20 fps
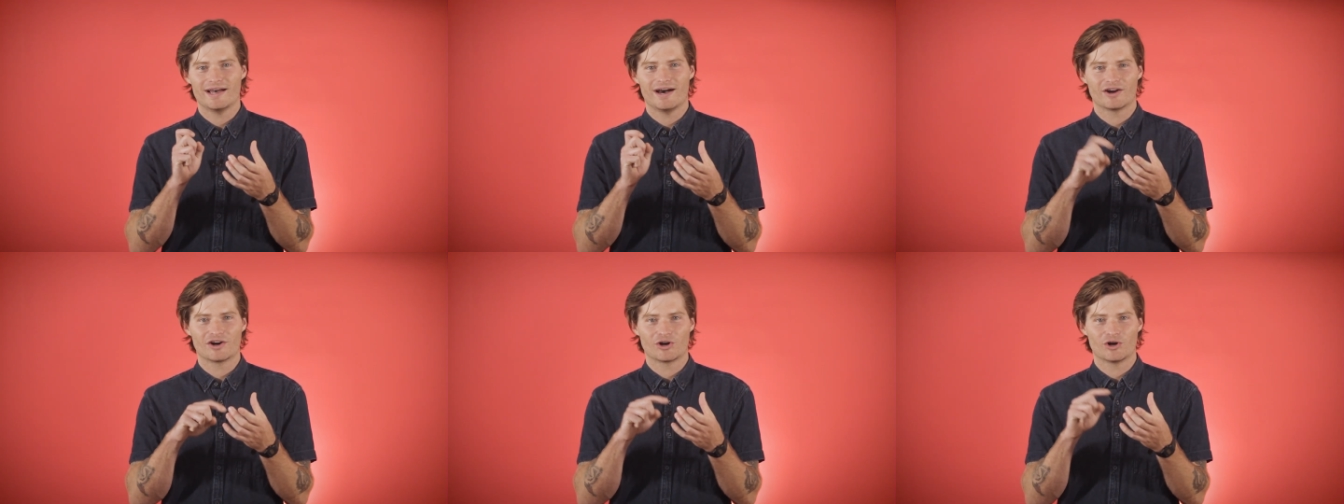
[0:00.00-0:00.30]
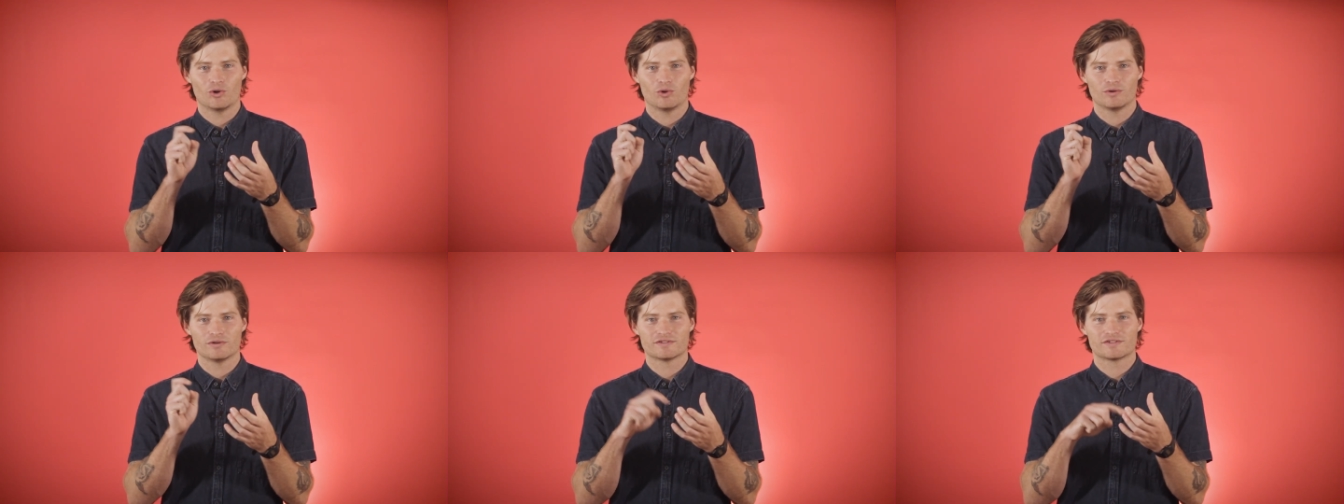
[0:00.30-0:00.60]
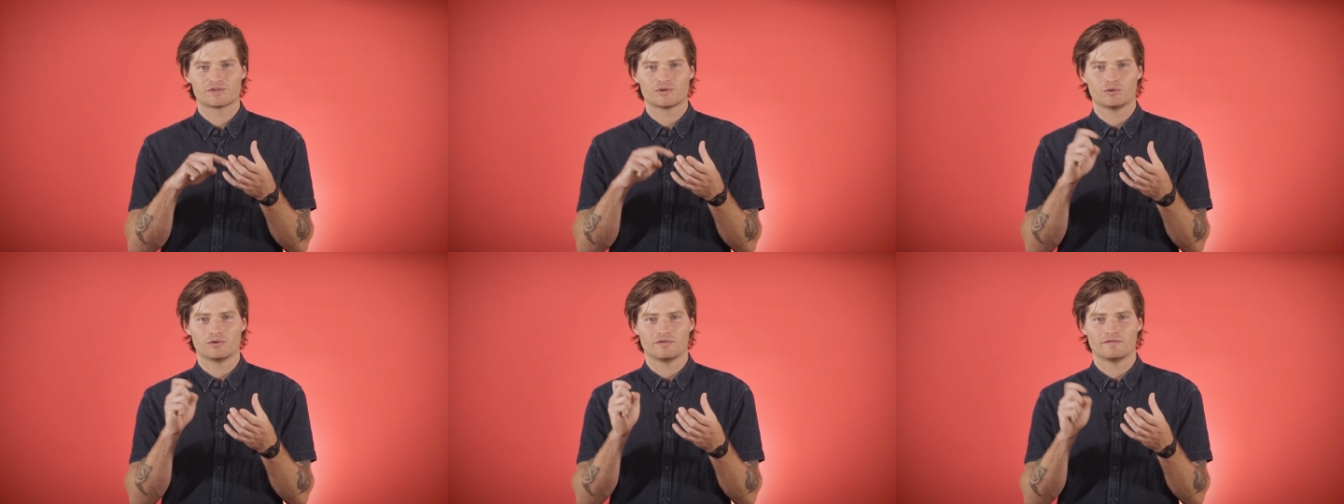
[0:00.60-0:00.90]
on an old
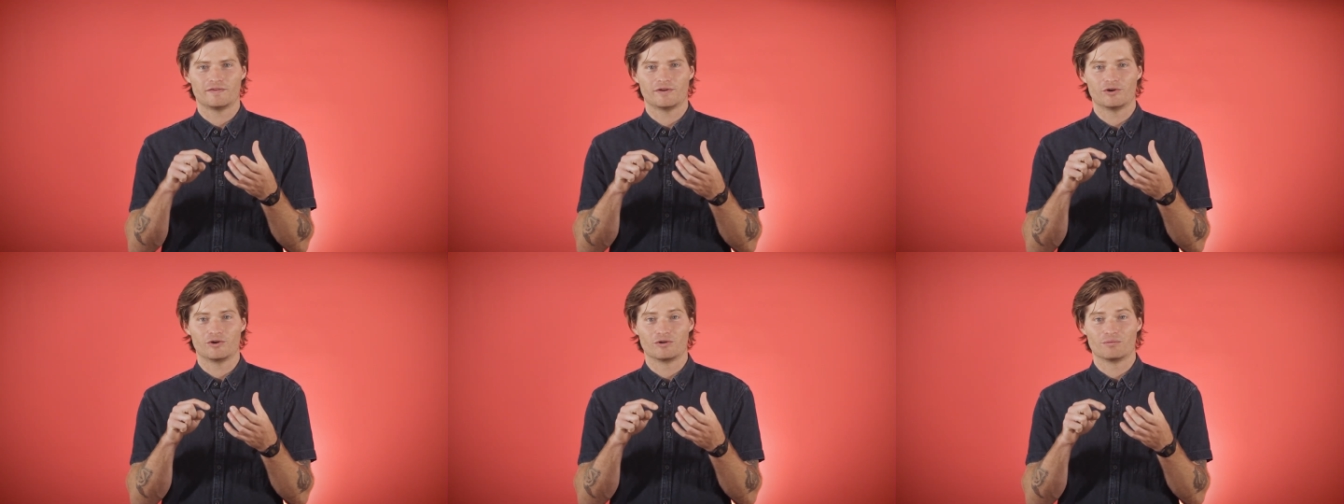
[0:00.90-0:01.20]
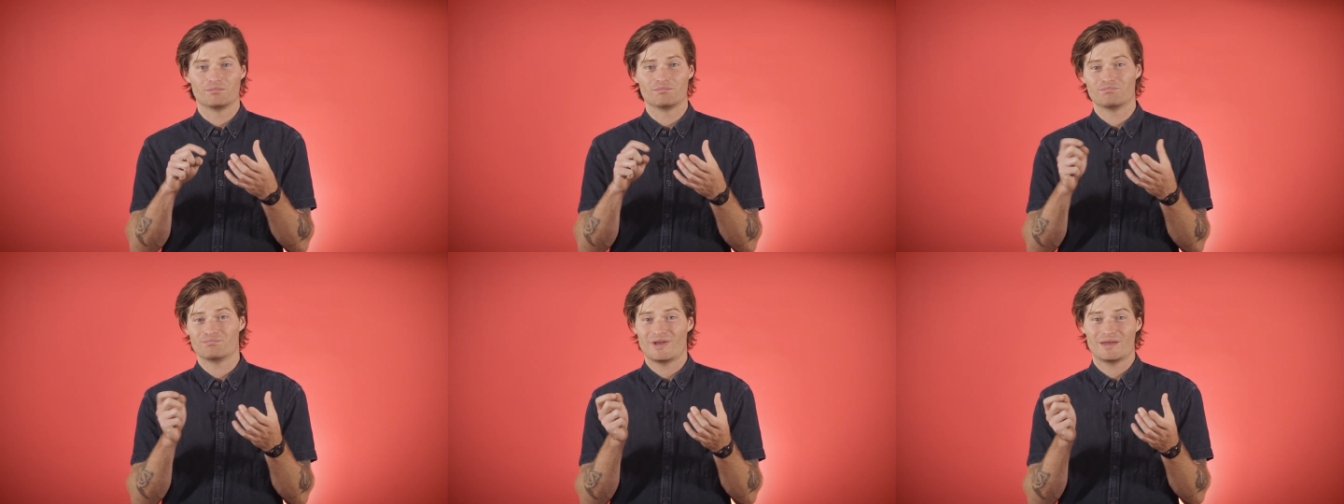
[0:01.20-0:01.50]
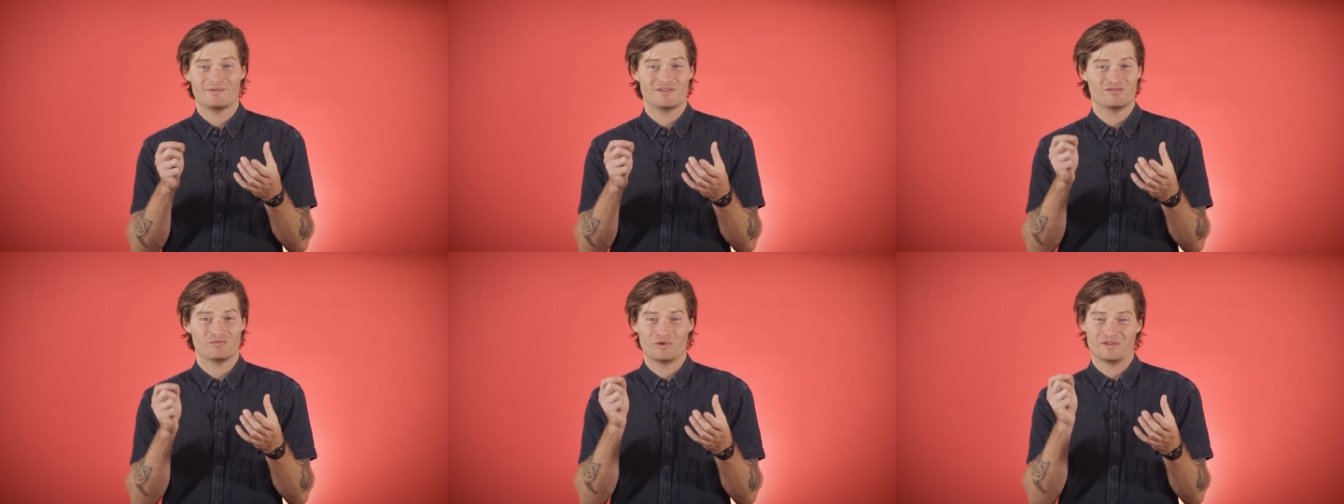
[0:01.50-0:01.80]
school phone,
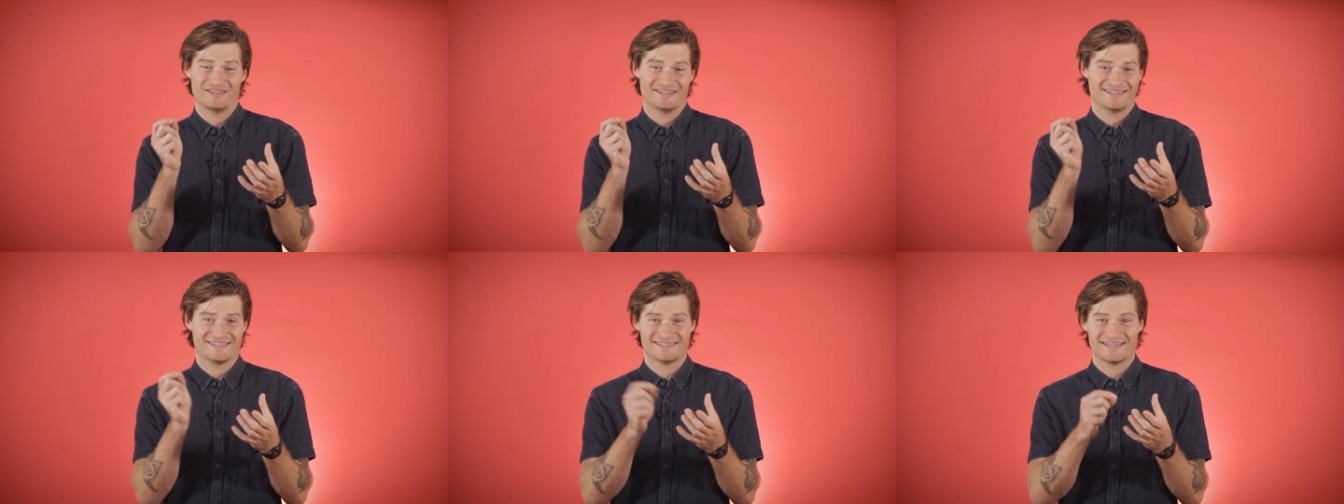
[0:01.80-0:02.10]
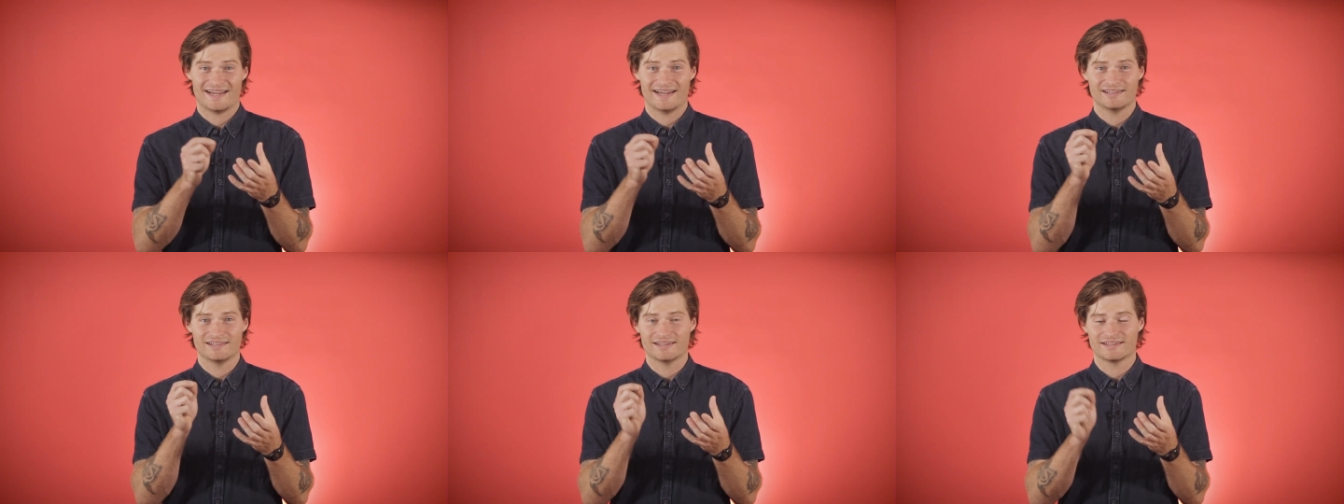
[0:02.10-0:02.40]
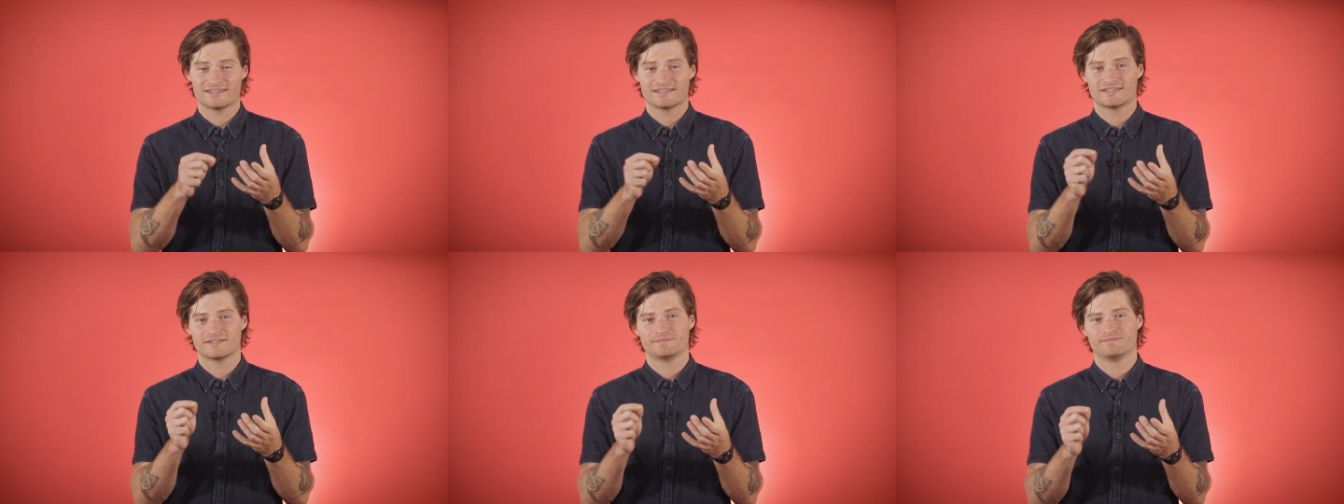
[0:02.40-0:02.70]
maybe even with a
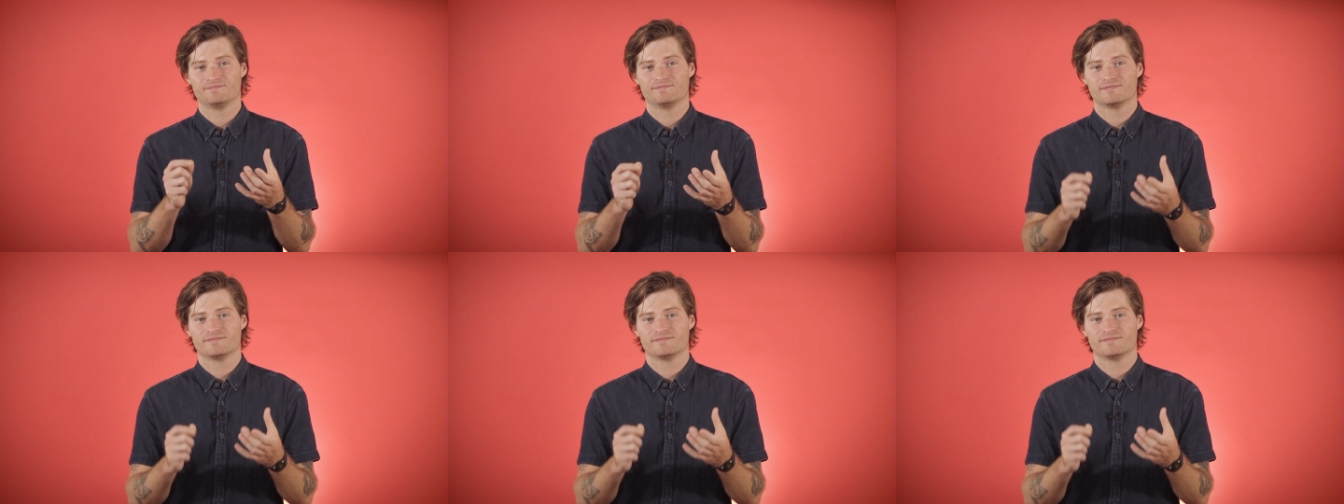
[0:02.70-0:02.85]
stylus.